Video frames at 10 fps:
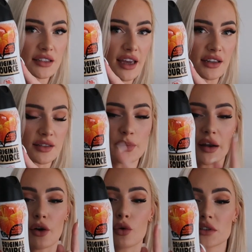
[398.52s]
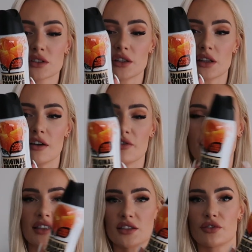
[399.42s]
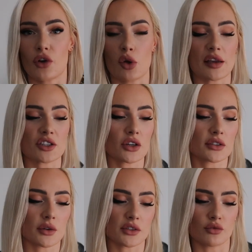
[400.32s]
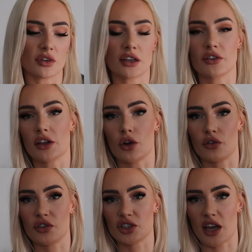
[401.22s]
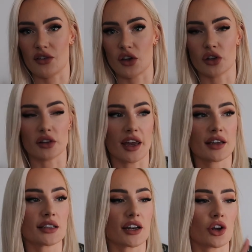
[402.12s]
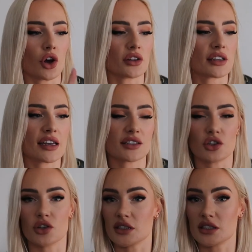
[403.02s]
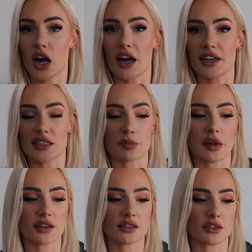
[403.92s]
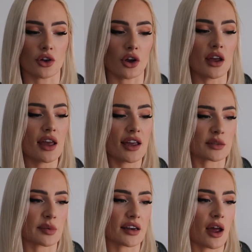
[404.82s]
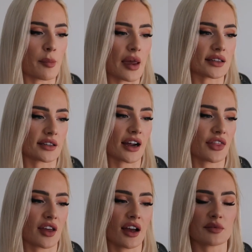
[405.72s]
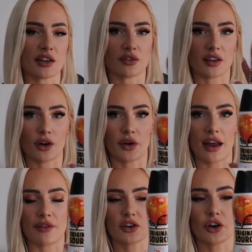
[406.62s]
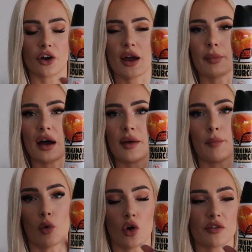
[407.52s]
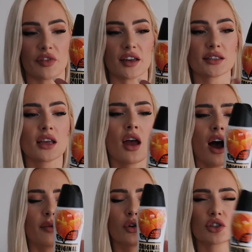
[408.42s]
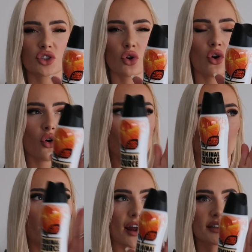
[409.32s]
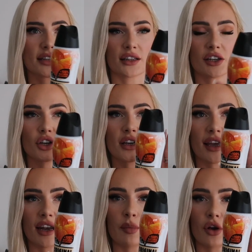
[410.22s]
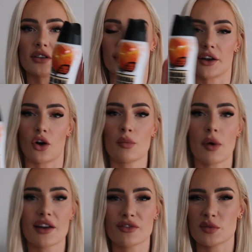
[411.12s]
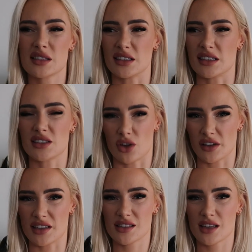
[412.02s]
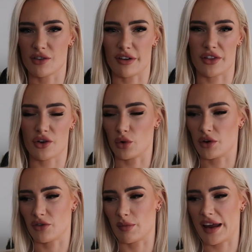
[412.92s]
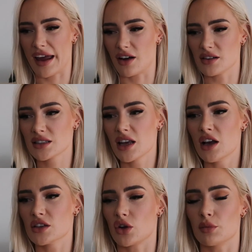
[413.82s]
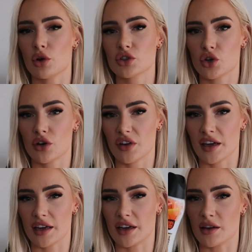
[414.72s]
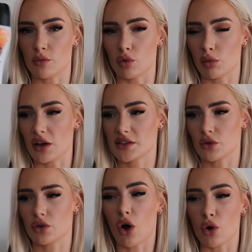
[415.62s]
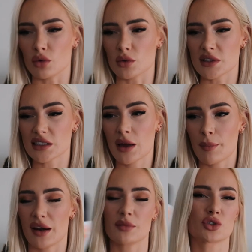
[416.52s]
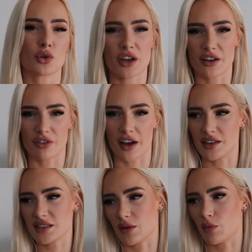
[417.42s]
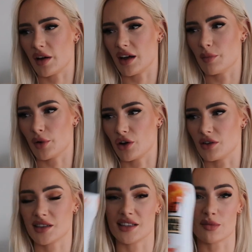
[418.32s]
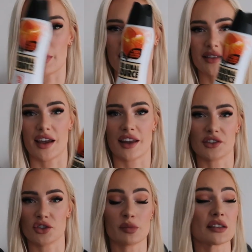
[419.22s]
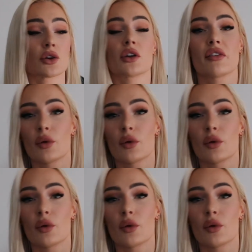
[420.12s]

scent, but I also love that it's a foaming gel, so it's really, really good for shaving your legs, and you only need to use the tiniest bit. So it's been amazing. I think I'm definitely going to have to go and buy more of this. I'm not sure where exactly you can get it because I got mine from Silly Solly's around the corner from my house. So I'm not sure if you can get it in Woolworths or Coles, but I'm sure you can find it somewhere because it's amazing and it should be sold